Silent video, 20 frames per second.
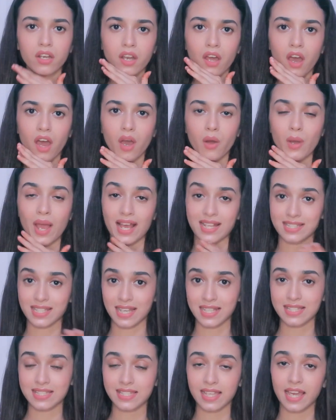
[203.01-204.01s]
Now as
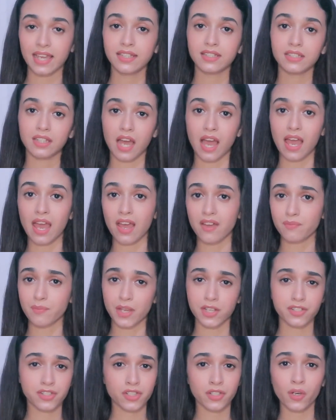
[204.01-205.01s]
I said I have
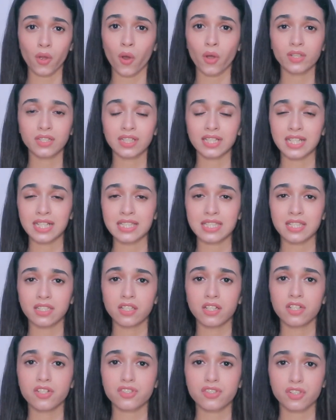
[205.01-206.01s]
mentioned all the links
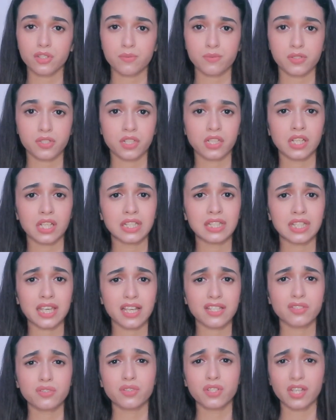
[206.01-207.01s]
in the description in
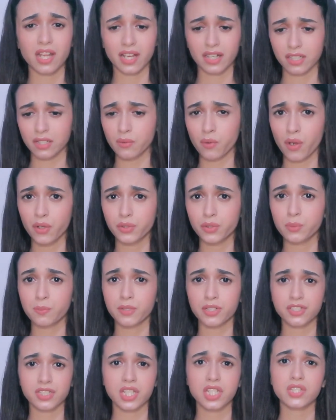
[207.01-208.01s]
case you directly want to
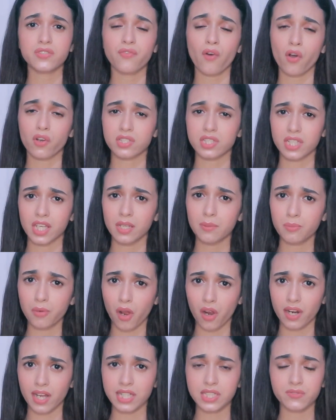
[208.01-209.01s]
purchase Foxtale
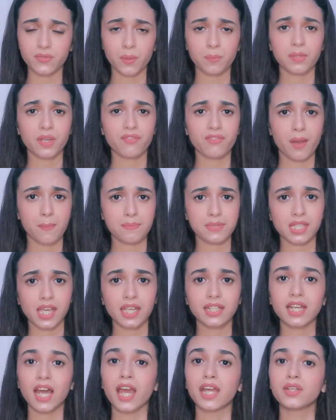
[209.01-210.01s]
products from their website